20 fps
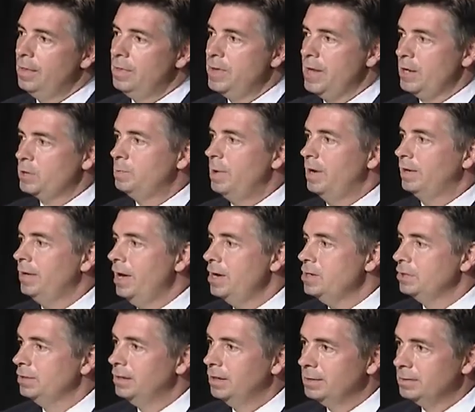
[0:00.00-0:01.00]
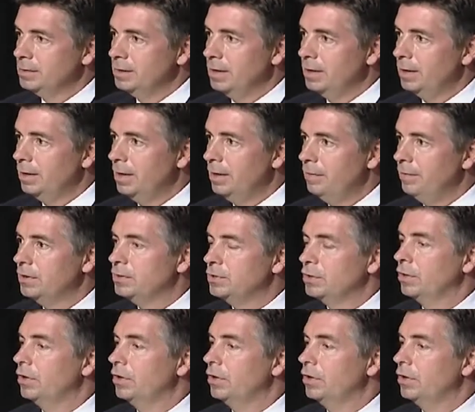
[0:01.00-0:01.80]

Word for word: the expectation is that if it's a